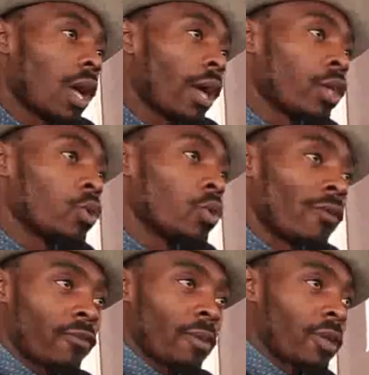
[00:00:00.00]
you
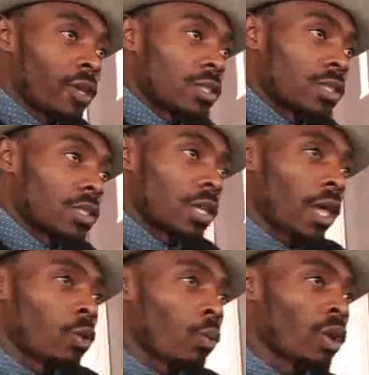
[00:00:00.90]
a feminist?
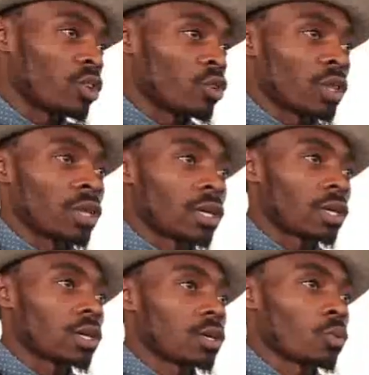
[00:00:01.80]
And what do you think?
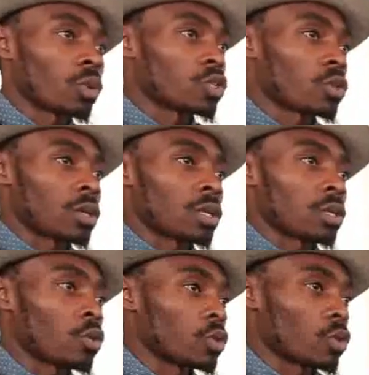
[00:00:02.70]
What's your
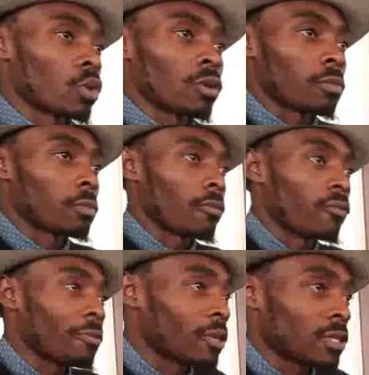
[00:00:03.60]
thought on
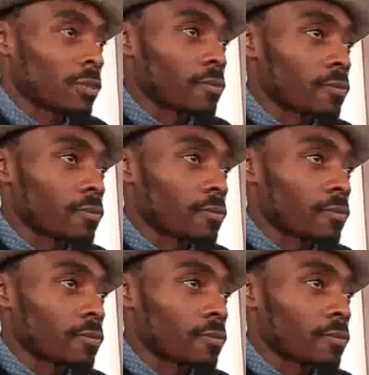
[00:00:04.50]
feminism?